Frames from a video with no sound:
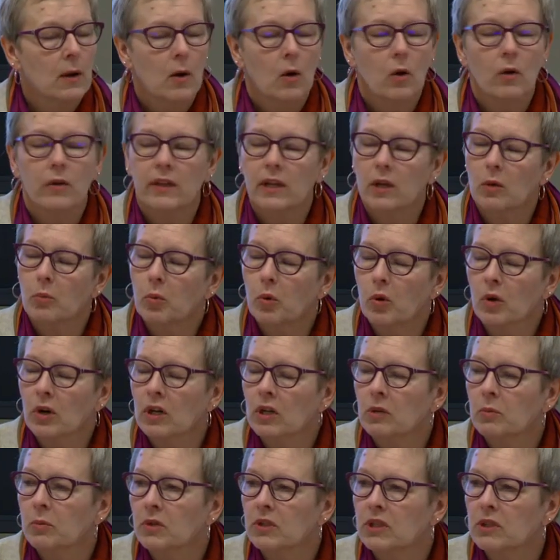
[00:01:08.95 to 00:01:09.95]
or the
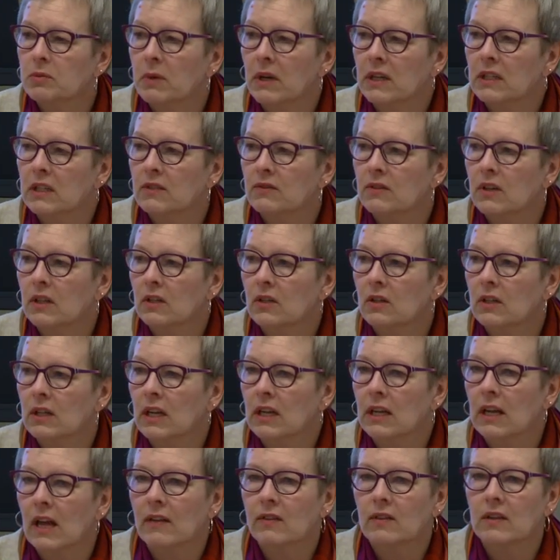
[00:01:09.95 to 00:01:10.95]
important perspective on
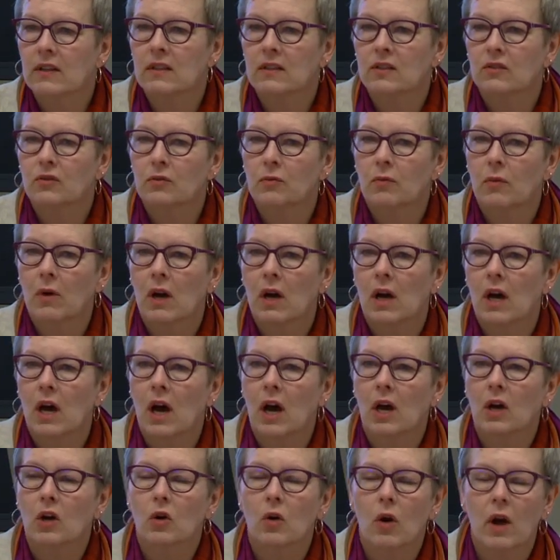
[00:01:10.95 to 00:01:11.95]
looking at this
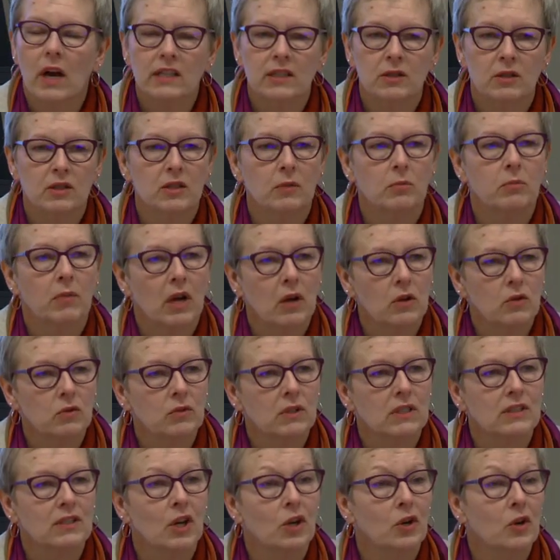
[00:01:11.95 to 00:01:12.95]
across some
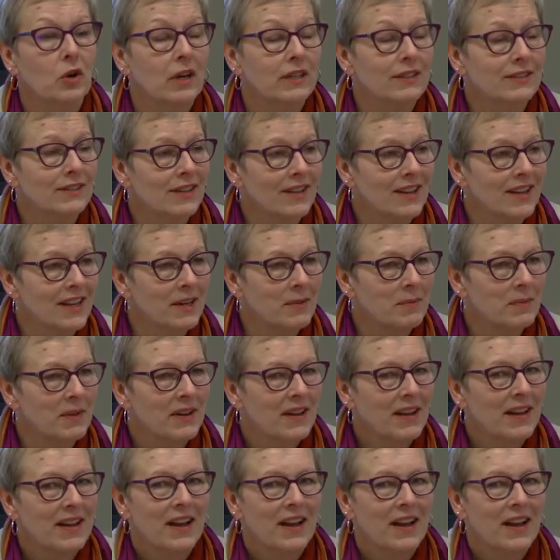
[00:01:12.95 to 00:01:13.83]
boundaries, across time,